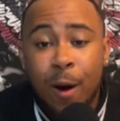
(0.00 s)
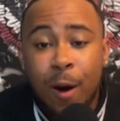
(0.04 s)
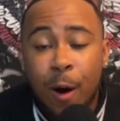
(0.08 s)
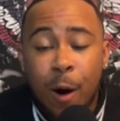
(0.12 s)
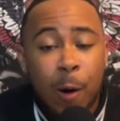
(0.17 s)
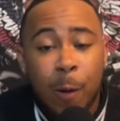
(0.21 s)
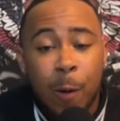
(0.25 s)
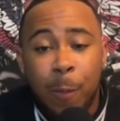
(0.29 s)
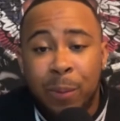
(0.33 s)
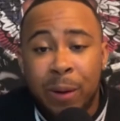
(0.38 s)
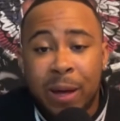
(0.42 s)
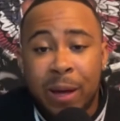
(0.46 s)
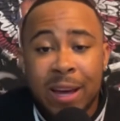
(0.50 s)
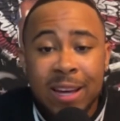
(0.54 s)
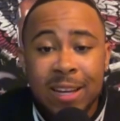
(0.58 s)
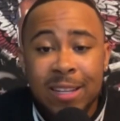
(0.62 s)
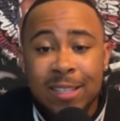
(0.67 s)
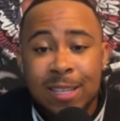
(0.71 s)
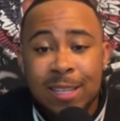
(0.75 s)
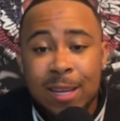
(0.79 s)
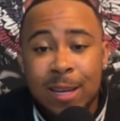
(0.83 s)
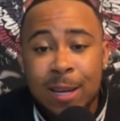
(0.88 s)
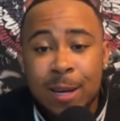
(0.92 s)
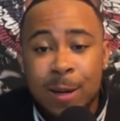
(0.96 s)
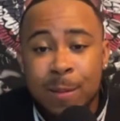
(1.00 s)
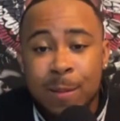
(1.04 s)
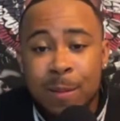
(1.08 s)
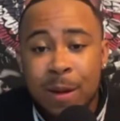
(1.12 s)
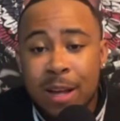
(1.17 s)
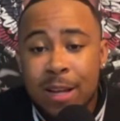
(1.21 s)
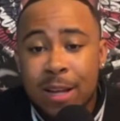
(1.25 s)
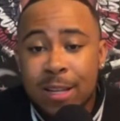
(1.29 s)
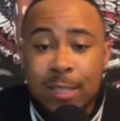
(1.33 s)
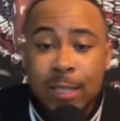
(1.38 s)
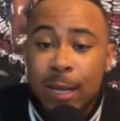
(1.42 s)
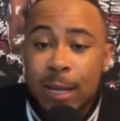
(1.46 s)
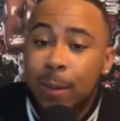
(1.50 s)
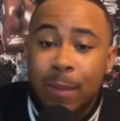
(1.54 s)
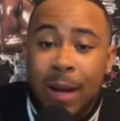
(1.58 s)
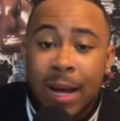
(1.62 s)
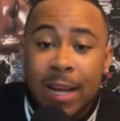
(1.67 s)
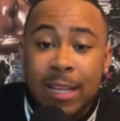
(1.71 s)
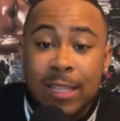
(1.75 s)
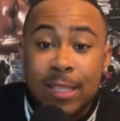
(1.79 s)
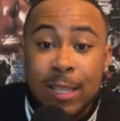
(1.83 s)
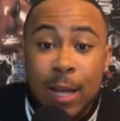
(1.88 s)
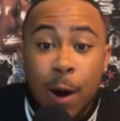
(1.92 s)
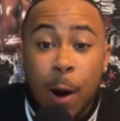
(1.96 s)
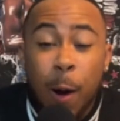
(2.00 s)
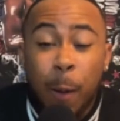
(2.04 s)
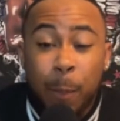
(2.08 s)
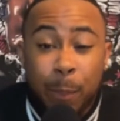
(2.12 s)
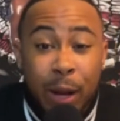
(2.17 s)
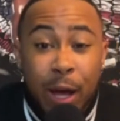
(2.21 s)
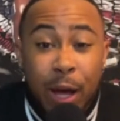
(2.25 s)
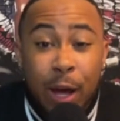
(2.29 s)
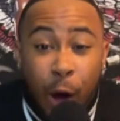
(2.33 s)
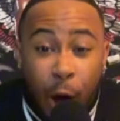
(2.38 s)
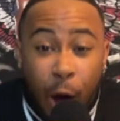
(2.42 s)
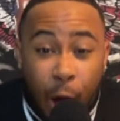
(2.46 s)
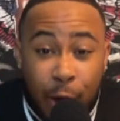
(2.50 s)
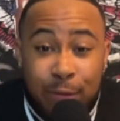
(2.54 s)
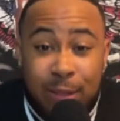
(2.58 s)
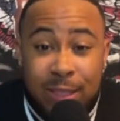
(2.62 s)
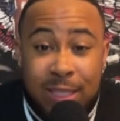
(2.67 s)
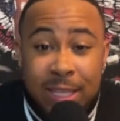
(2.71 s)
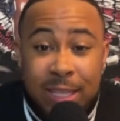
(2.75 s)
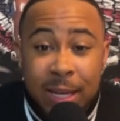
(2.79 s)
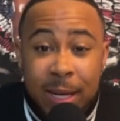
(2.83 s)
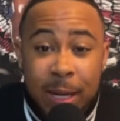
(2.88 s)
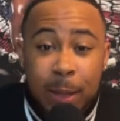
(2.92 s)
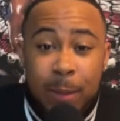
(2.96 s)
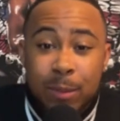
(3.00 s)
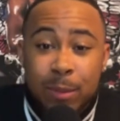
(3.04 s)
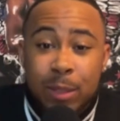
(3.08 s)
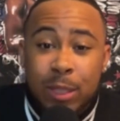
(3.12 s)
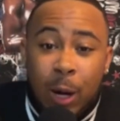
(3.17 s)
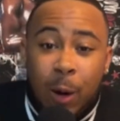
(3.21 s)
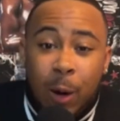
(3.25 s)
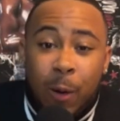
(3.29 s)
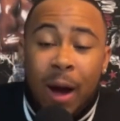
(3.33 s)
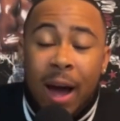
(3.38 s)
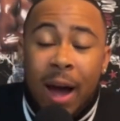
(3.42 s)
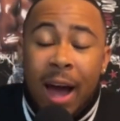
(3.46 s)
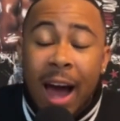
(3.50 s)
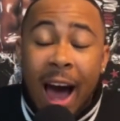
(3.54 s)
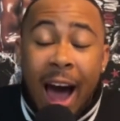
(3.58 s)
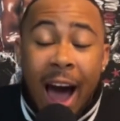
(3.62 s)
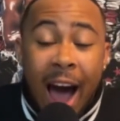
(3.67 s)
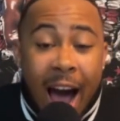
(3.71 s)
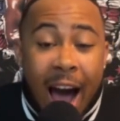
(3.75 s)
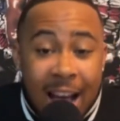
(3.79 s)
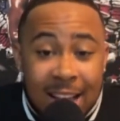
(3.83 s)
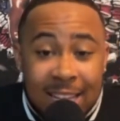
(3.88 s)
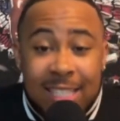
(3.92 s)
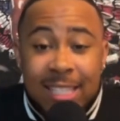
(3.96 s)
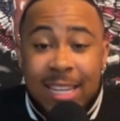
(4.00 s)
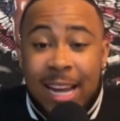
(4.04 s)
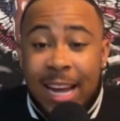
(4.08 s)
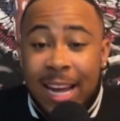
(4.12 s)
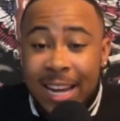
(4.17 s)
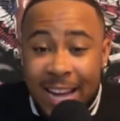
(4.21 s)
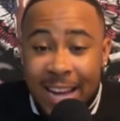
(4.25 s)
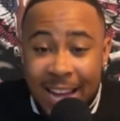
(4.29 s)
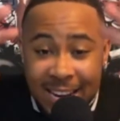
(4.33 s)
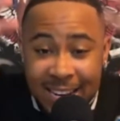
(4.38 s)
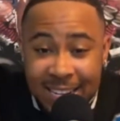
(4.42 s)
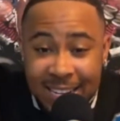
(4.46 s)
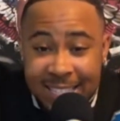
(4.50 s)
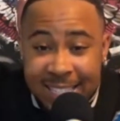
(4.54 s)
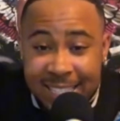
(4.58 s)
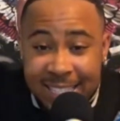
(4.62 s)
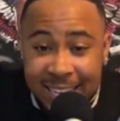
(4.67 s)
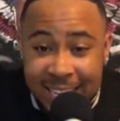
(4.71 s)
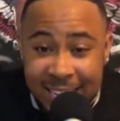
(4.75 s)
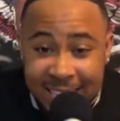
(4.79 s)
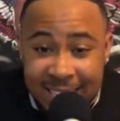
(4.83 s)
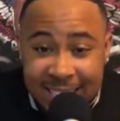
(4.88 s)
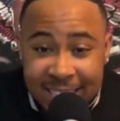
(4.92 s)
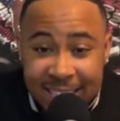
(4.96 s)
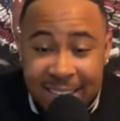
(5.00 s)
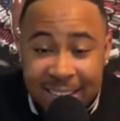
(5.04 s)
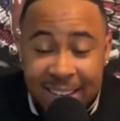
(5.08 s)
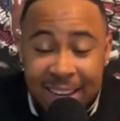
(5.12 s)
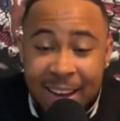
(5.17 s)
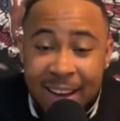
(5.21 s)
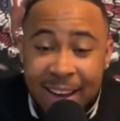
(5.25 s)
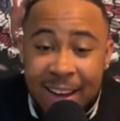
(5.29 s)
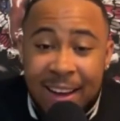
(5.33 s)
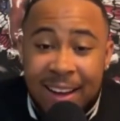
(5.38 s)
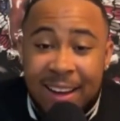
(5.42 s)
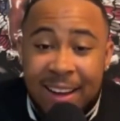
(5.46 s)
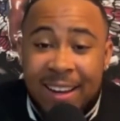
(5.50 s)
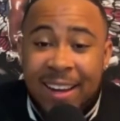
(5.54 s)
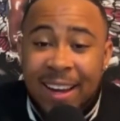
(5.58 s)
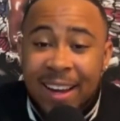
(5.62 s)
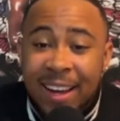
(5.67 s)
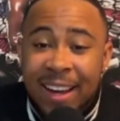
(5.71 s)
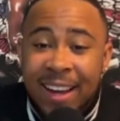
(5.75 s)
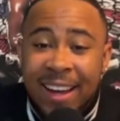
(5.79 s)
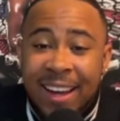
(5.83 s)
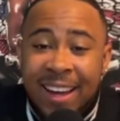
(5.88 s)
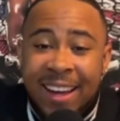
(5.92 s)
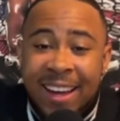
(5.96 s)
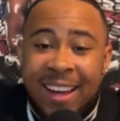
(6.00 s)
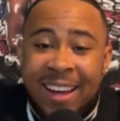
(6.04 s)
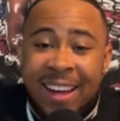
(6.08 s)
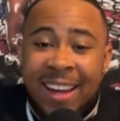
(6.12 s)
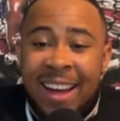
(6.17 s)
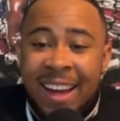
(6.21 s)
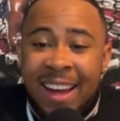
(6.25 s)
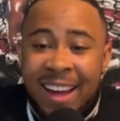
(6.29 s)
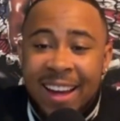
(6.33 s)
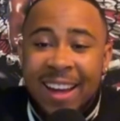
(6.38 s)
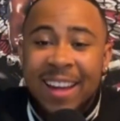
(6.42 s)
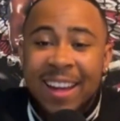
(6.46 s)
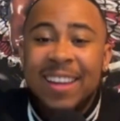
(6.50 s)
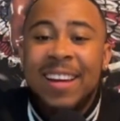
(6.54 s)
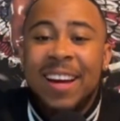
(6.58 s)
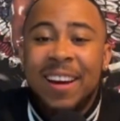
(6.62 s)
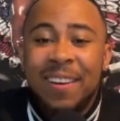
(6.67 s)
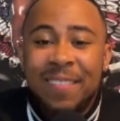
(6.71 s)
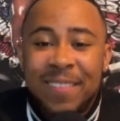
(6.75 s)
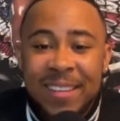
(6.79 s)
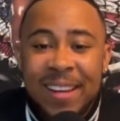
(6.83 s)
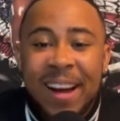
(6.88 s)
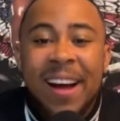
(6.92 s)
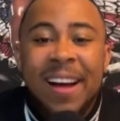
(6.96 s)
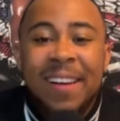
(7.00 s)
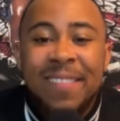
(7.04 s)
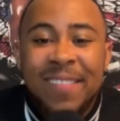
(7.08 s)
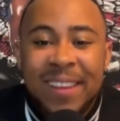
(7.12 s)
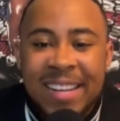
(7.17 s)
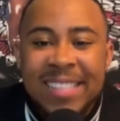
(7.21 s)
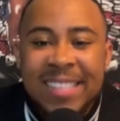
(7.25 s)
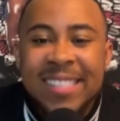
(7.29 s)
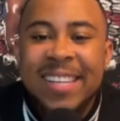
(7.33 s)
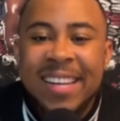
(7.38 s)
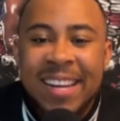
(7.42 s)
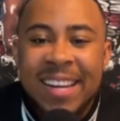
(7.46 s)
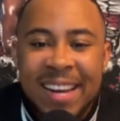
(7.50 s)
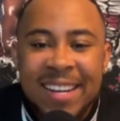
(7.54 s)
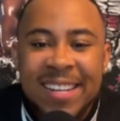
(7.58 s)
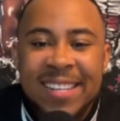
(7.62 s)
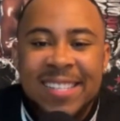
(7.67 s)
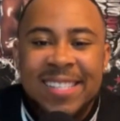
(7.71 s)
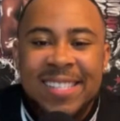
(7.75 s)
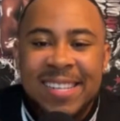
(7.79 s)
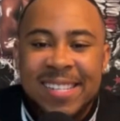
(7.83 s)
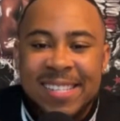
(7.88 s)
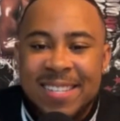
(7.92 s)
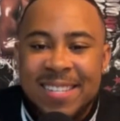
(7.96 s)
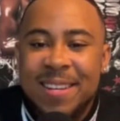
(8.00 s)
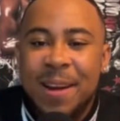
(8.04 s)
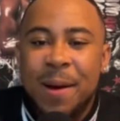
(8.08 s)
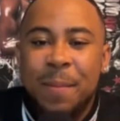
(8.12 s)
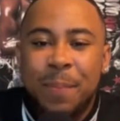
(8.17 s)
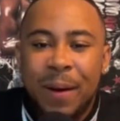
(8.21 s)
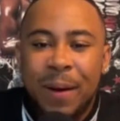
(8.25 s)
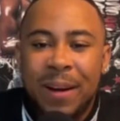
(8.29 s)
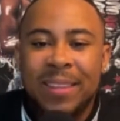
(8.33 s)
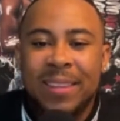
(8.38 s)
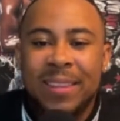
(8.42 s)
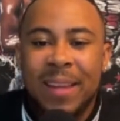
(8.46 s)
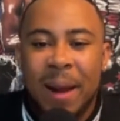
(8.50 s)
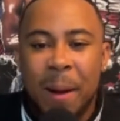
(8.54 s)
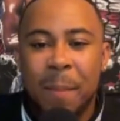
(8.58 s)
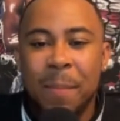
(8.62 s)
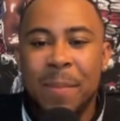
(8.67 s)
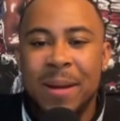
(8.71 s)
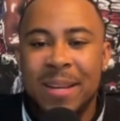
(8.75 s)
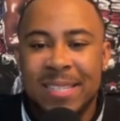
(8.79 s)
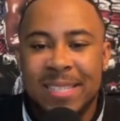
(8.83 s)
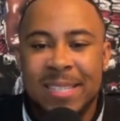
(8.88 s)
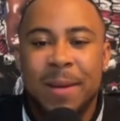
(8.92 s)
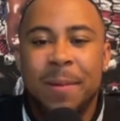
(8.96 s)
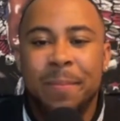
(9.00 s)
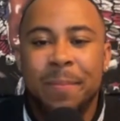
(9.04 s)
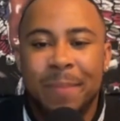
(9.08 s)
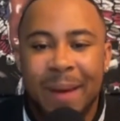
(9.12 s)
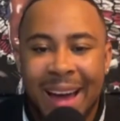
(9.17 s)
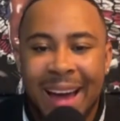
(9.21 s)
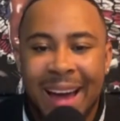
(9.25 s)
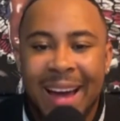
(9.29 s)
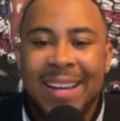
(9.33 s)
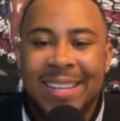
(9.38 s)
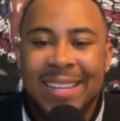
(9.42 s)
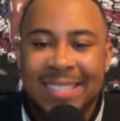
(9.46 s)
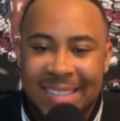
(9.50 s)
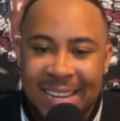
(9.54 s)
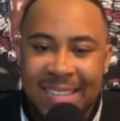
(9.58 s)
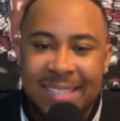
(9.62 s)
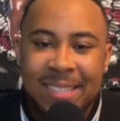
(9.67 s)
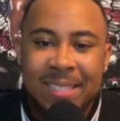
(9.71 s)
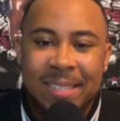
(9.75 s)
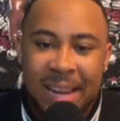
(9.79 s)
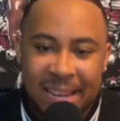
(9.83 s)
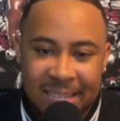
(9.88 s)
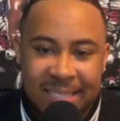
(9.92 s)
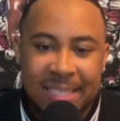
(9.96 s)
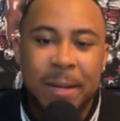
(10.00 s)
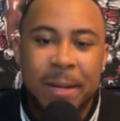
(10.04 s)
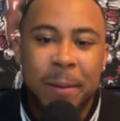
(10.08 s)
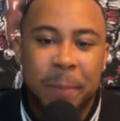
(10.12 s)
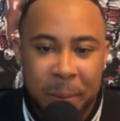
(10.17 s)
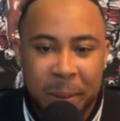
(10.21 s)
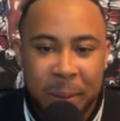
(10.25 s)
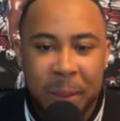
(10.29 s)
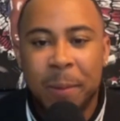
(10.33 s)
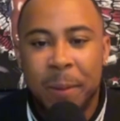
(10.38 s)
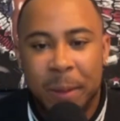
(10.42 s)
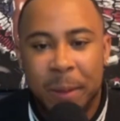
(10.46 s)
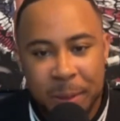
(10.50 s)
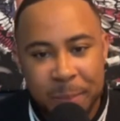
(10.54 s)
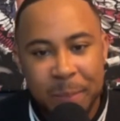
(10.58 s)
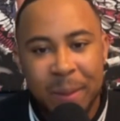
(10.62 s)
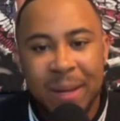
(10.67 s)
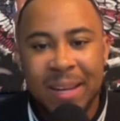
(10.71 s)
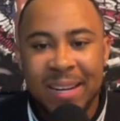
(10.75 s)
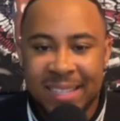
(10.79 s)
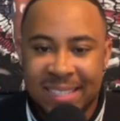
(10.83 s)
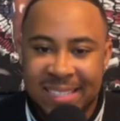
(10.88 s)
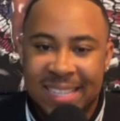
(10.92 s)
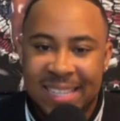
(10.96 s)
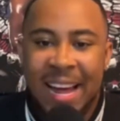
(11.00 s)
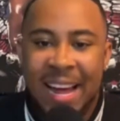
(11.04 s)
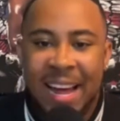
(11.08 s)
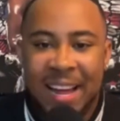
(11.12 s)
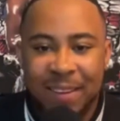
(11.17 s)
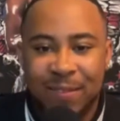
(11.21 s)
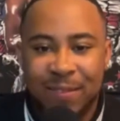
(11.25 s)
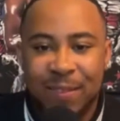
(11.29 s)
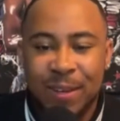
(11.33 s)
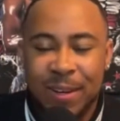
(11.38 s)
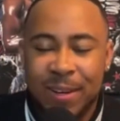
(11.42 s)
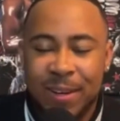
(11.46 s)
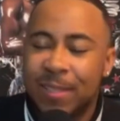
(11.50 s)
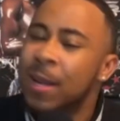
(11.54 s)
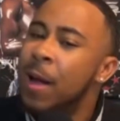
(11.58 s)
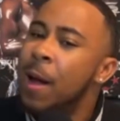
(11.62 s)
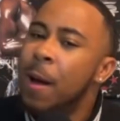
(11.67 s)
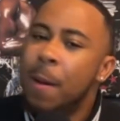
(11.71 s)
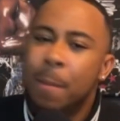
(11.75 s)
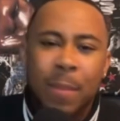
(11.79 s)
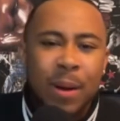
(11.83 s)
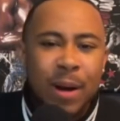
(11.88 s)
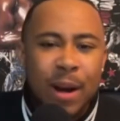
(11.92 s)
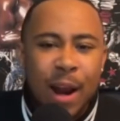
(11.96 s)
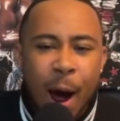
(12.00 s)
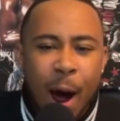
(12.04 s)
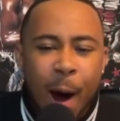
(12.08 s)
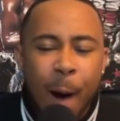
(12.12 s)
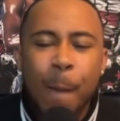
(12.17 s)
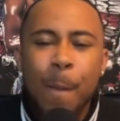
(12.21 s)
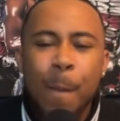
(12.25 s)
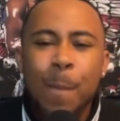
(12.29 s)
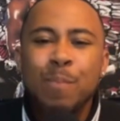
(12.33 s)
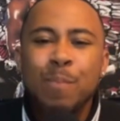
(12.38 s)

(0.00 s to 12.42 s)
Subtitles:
are a play-in team. Some nights they're a playoffs team. So I say in the season, yeah, when I say in the season, y'all probably thought I meant something bad because that's typically what it's been these last few years. But no,